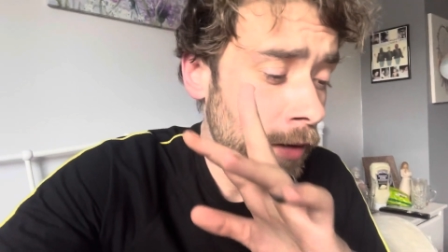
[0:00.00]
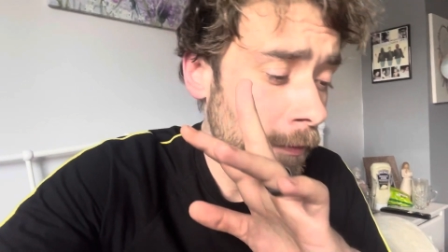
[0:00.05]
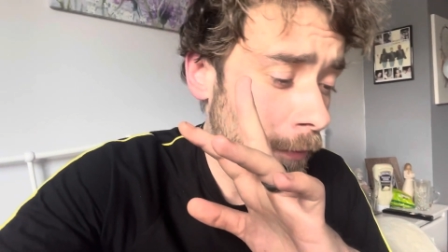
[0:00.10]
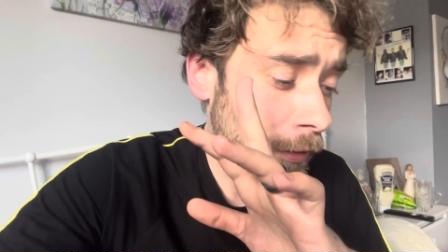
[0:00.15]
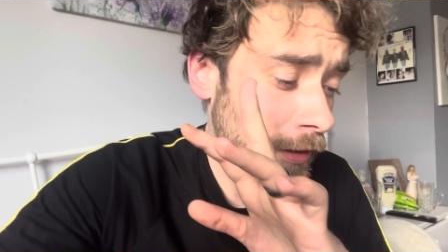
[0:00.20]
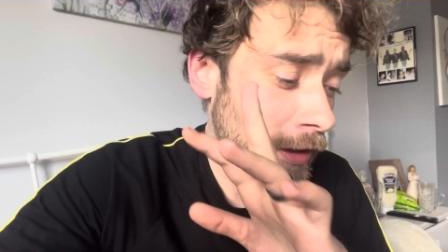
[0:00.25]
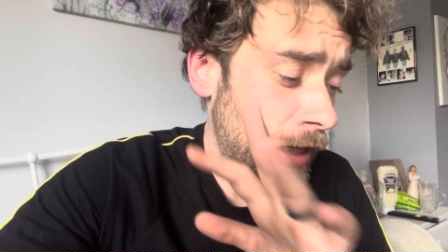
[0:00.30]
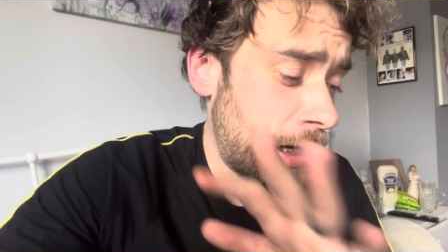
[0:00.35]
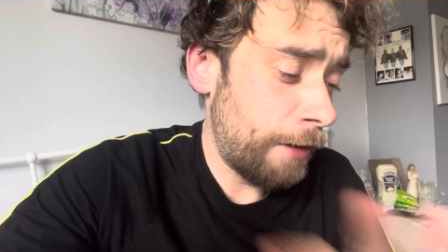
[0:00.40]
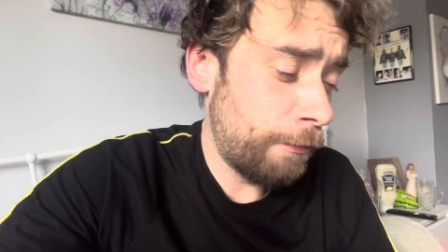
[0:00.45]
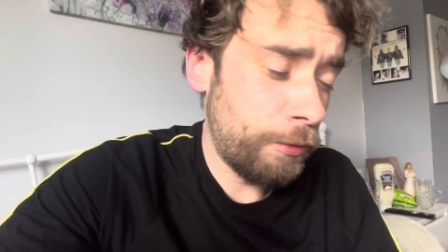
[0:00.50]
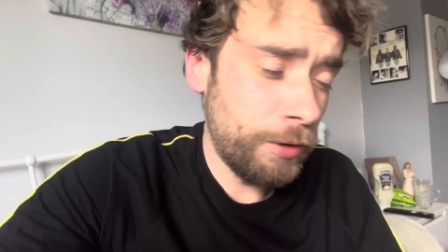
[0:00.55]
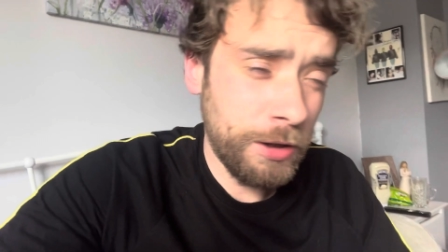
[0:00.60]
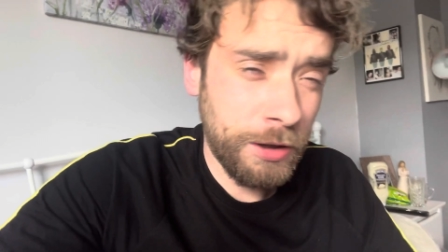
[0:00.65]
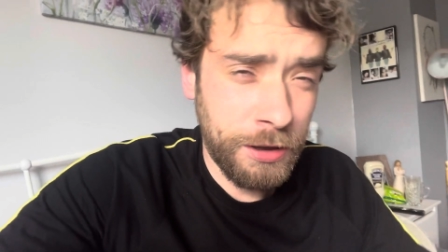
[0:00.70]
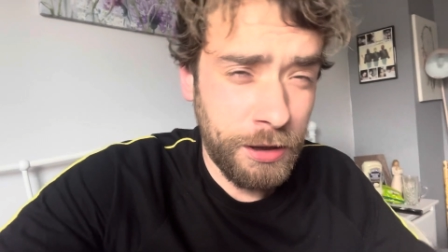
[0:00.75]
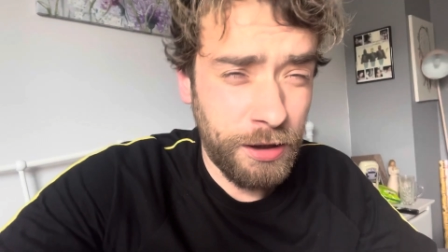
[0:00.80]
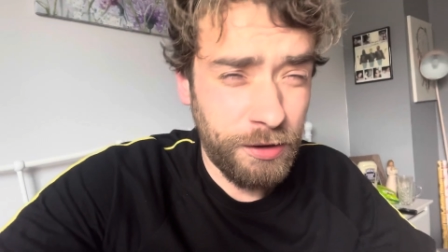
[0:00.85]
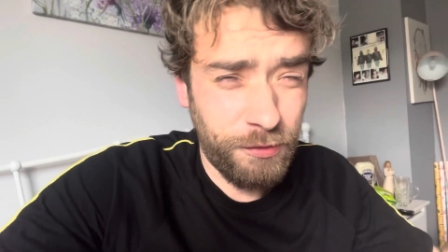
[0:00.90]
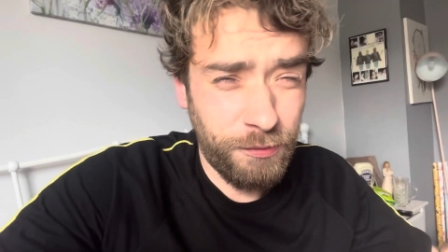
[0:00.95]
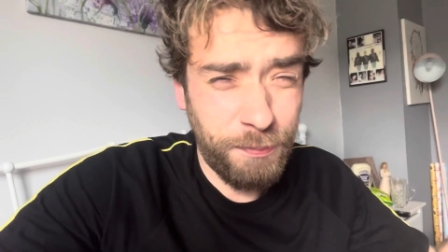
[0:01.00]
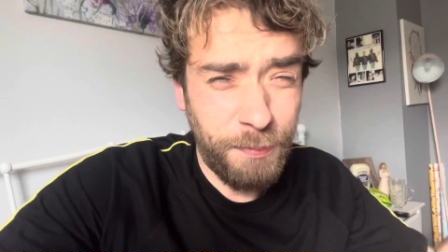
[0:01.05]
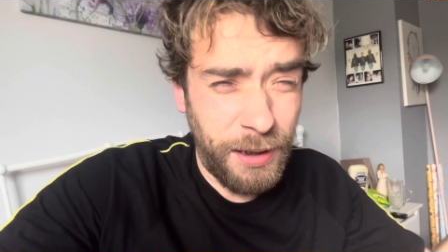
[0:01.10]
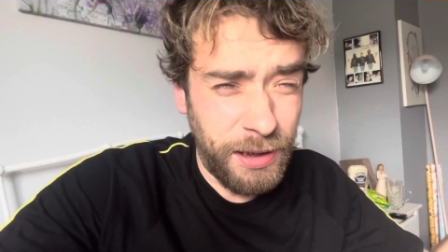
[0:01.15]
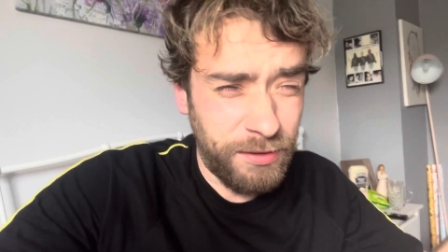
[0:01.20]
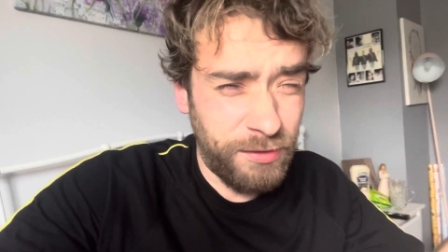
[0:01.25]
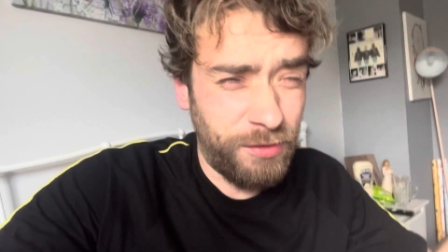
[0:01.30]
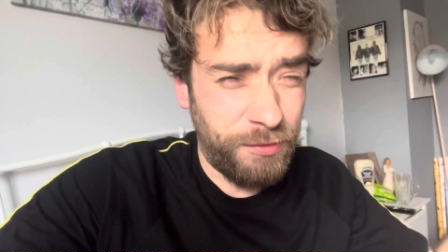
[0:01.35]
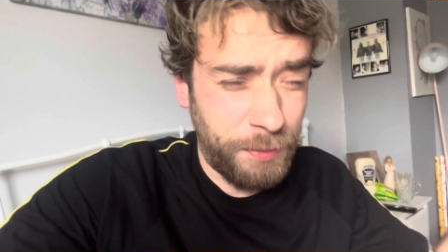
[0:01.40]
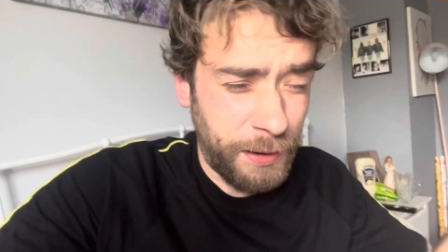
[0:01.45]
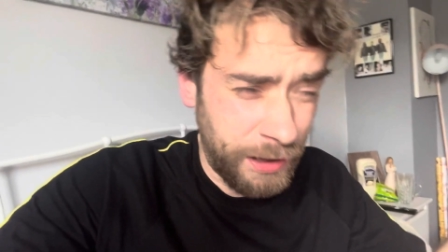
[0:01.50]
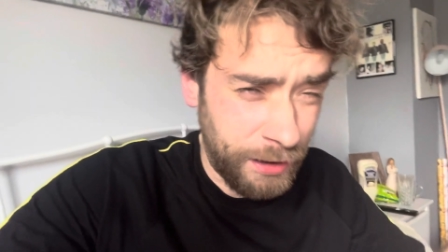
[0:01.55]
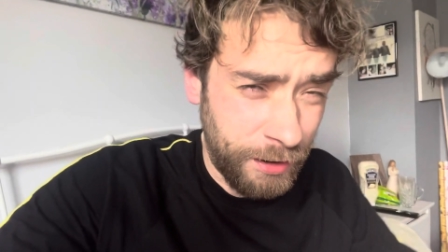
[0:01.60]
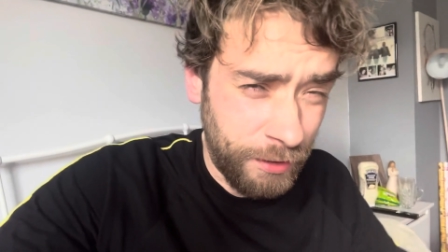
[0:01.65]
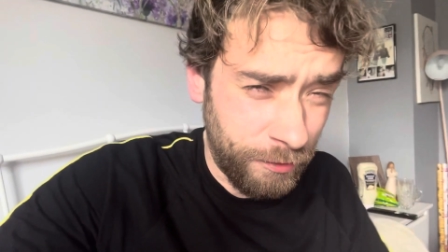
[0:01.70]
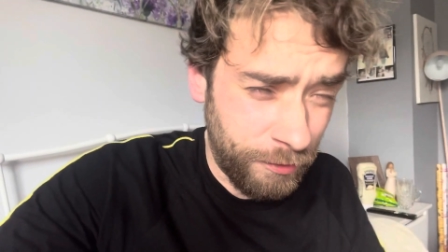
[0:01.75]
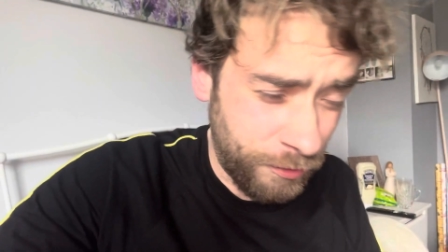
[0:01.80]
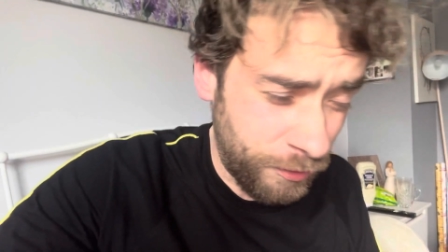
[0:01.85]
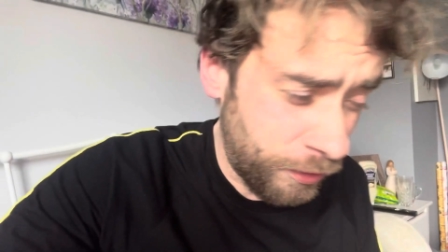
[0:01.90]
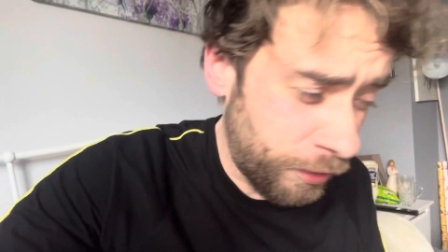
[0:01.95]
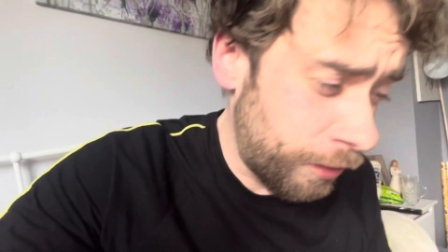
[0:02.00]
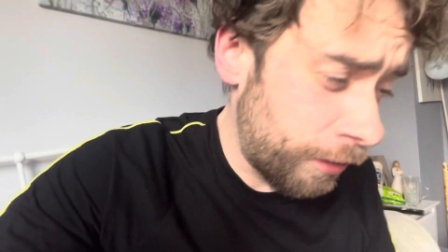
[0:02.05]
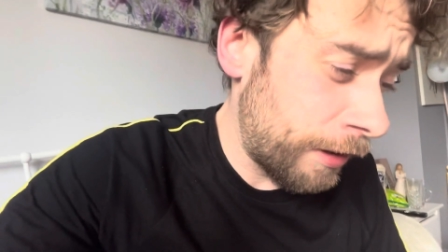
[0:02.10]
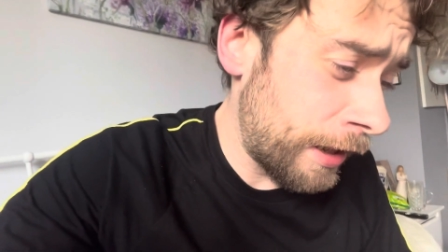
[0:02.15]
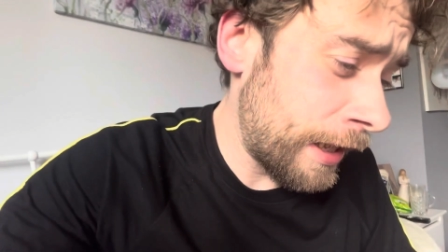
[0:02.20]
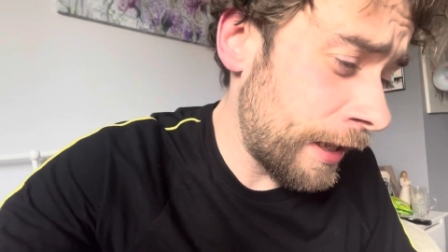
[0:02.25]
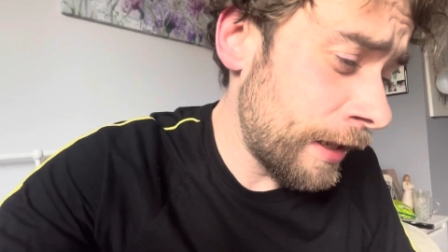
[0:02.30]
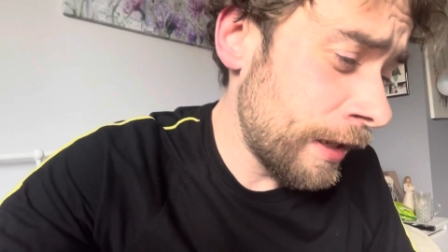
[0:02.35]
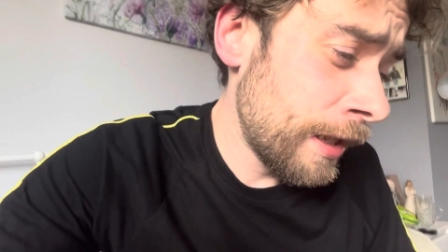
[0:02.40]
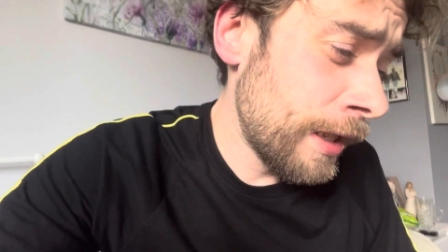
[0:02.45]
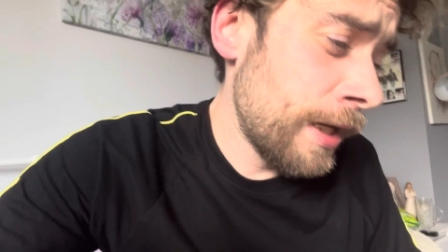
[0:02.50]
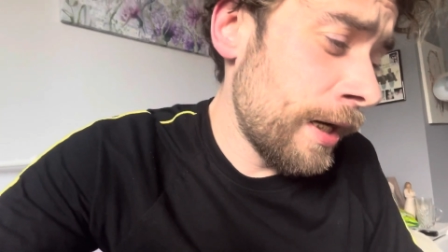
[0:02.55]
But yeah, what you can expect to spend in Sidari.